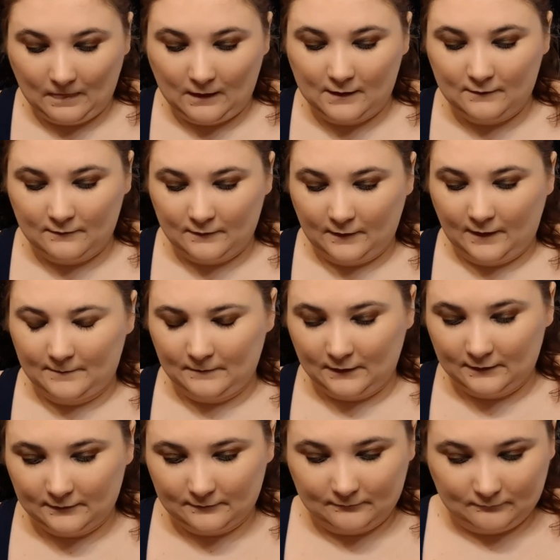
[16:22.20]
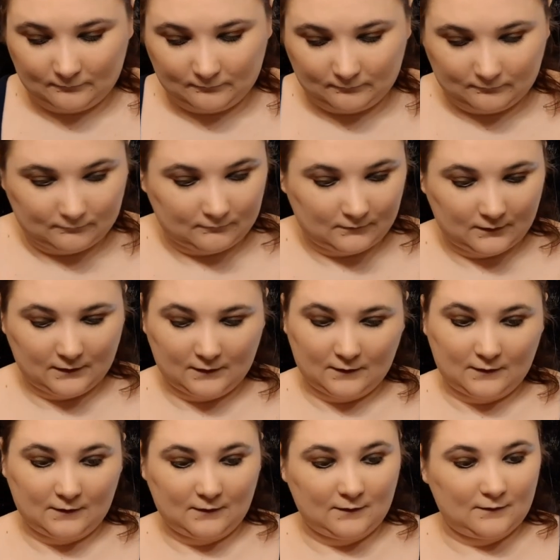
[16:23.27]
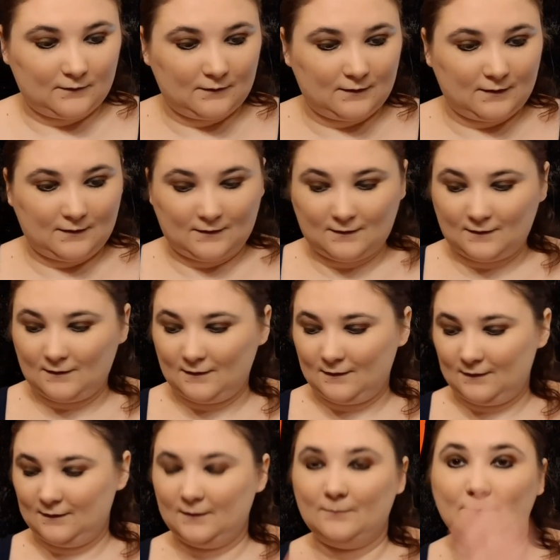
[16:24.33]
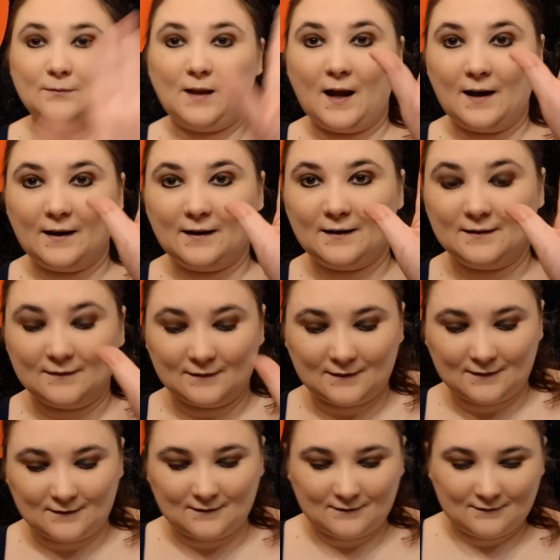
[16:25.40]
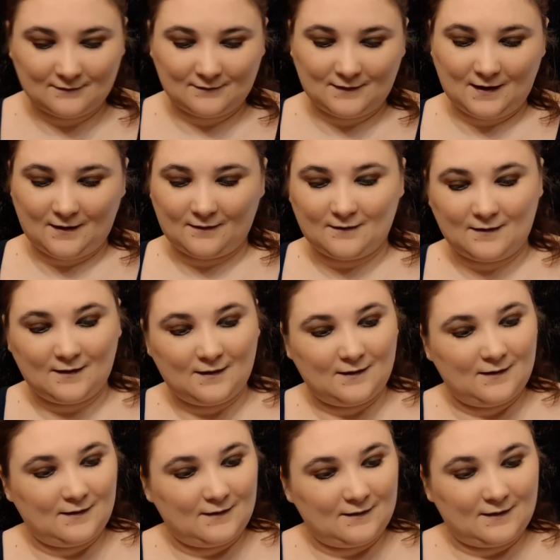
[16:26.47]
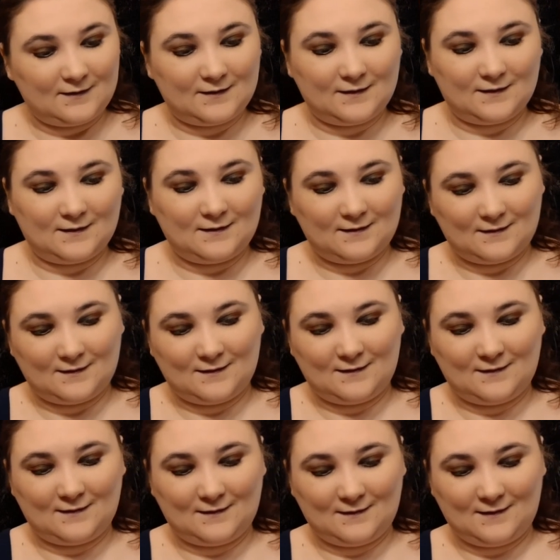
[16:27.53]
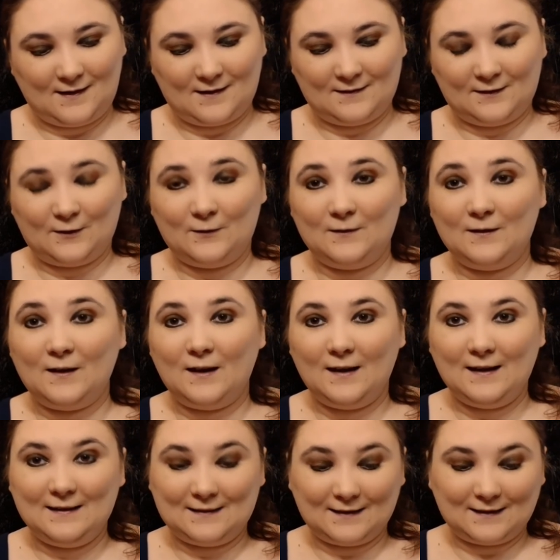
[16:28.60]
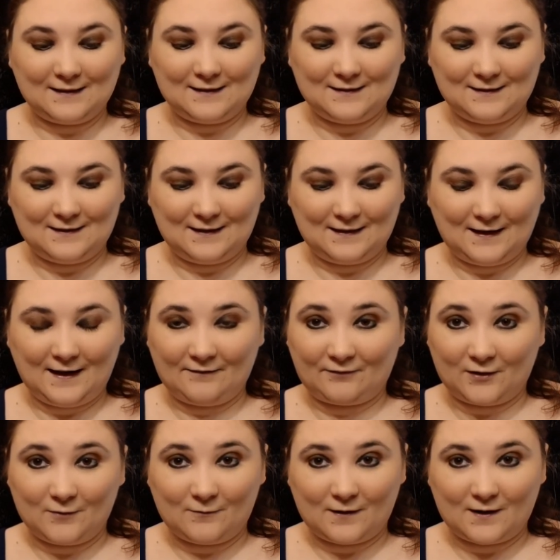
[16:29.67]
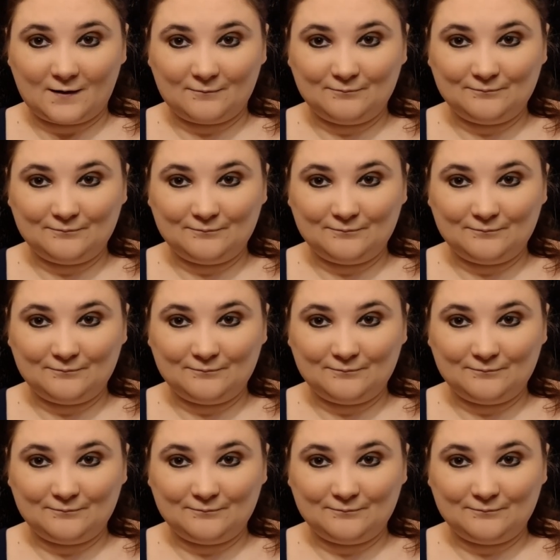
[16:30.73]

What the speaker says: I don't know. I'm not. See the black and yeah, this is yeah. It's gonna easily get everywhere.